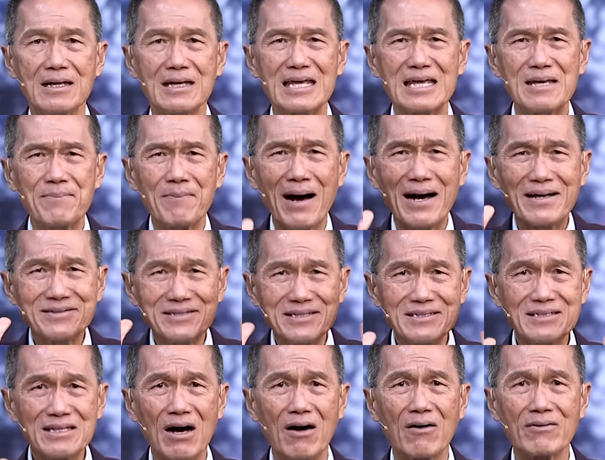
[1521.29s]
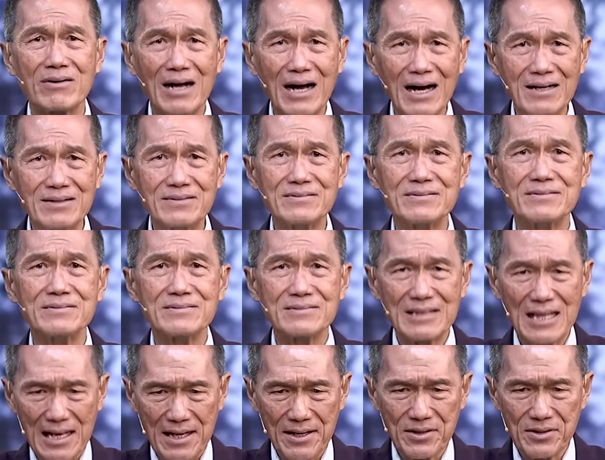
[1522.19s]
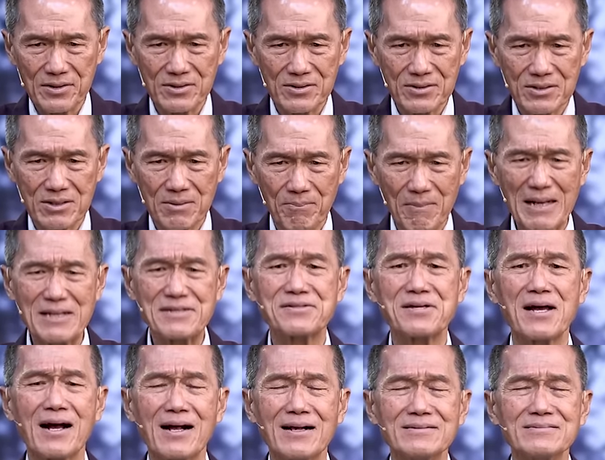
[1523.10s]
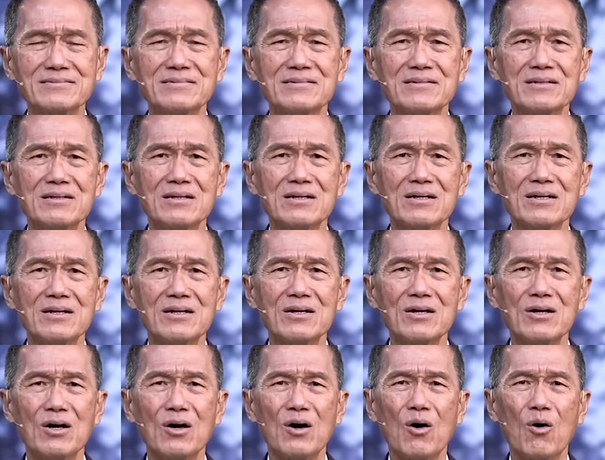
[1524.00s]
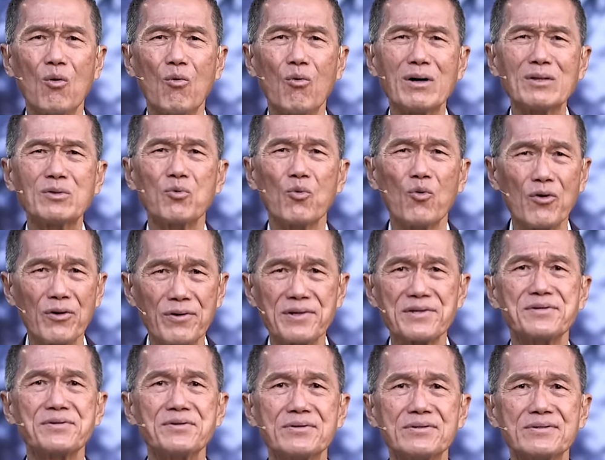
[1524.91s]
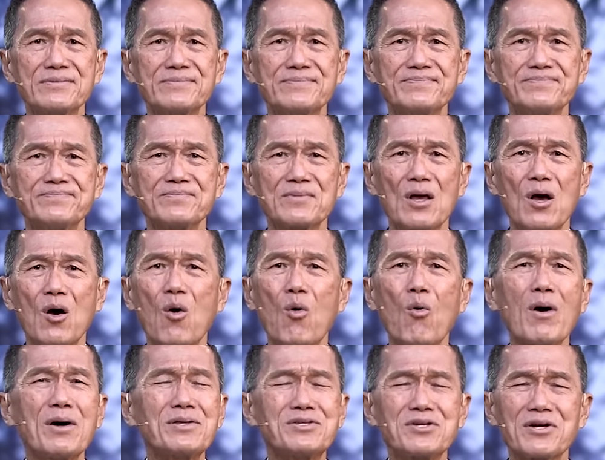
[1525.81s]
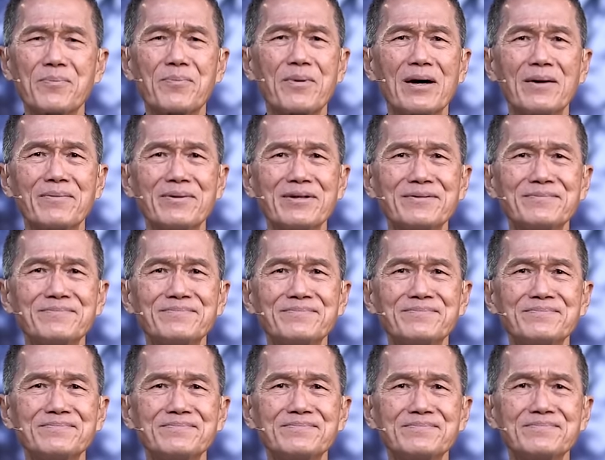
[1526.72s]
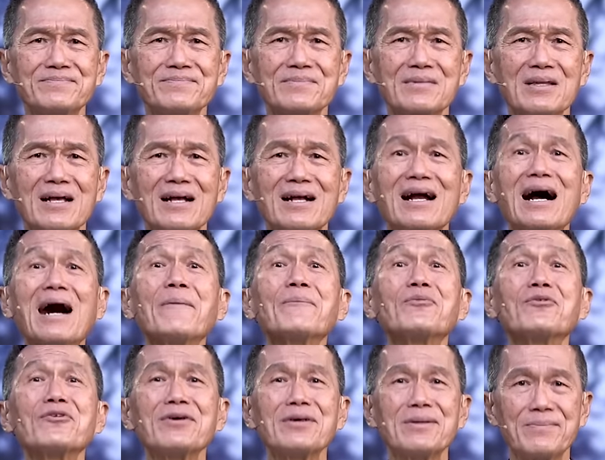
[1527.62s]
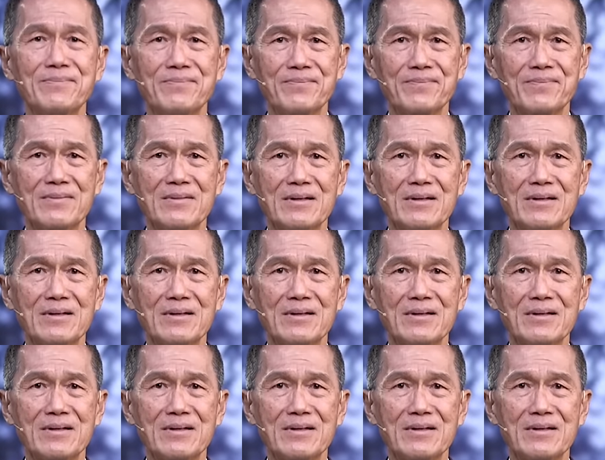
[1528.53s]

Imagine now God telling you, my child, what worries you? What's your problem? Come to Him.